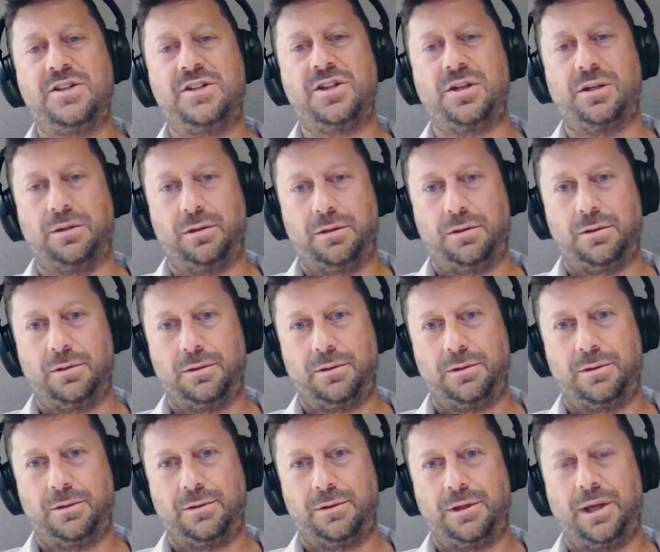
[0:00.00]
attention.
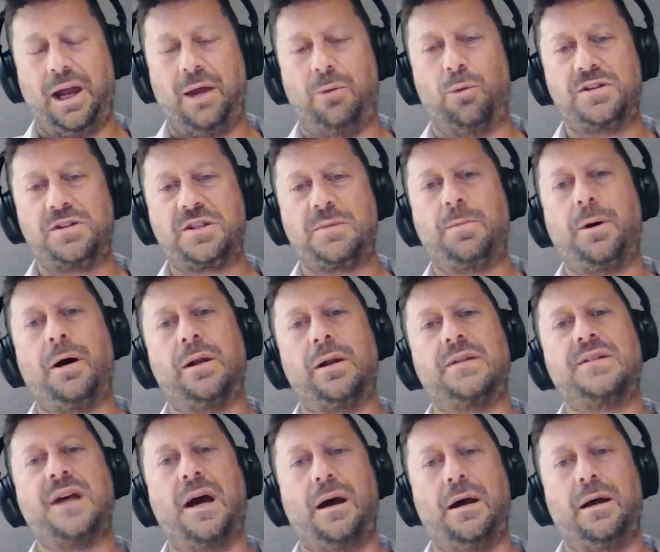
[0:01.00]
And once
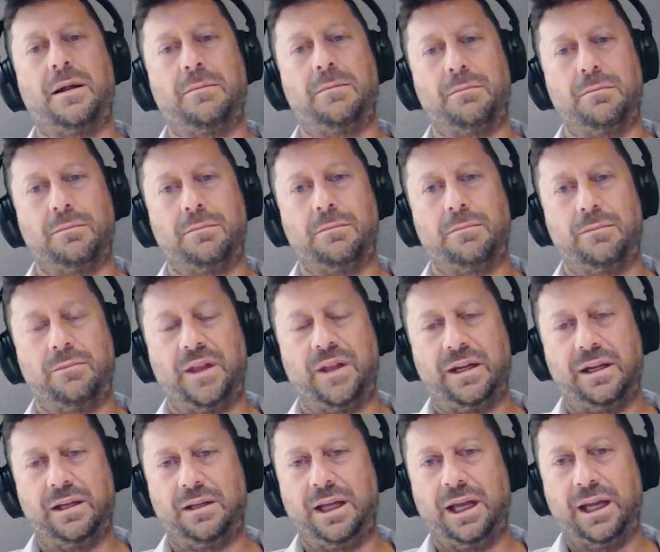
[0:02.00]
upon a time,
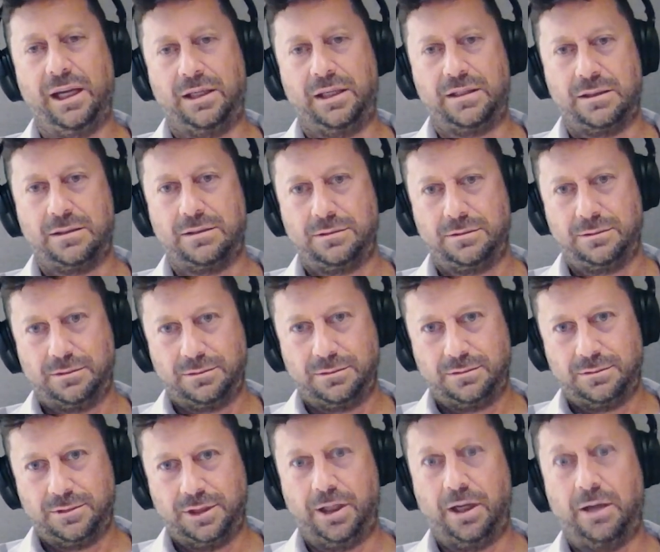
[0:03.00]
they didn't get it.
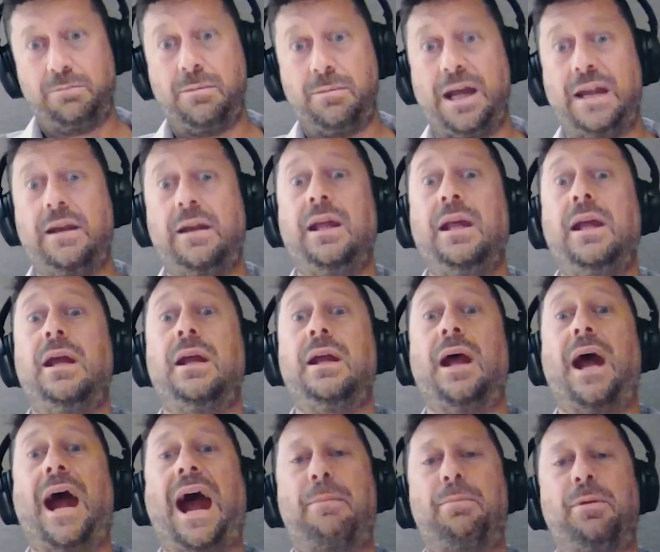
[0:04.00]
An unmet
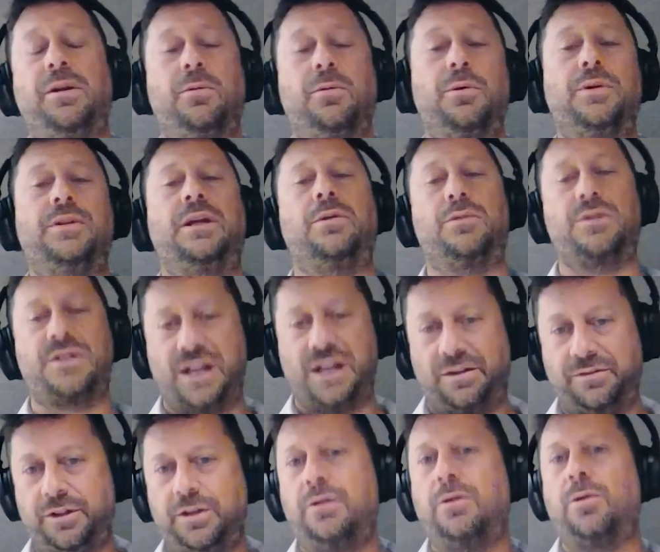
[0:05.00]
need happened when they were
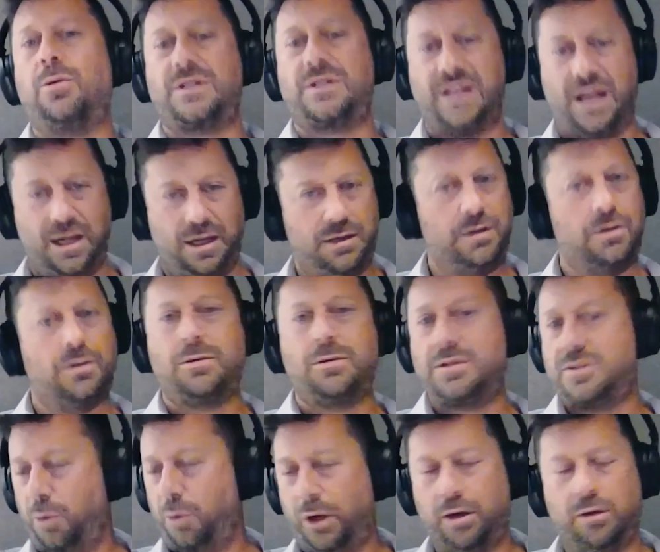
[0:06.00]
7 or 10
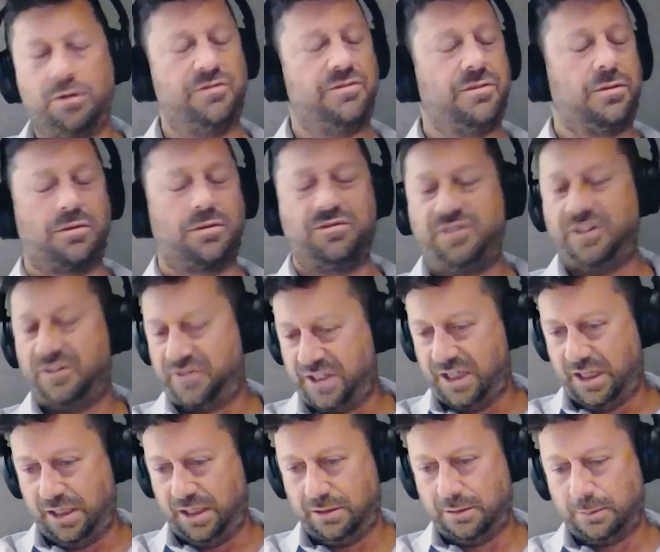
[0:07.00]
or 12 or
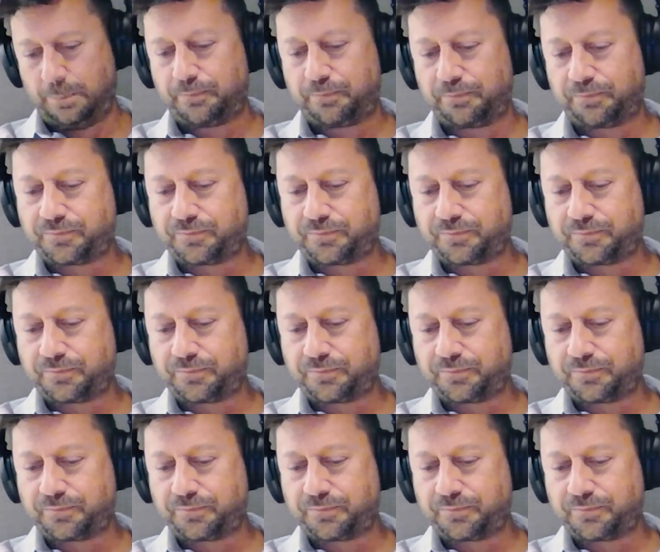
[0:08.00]
15.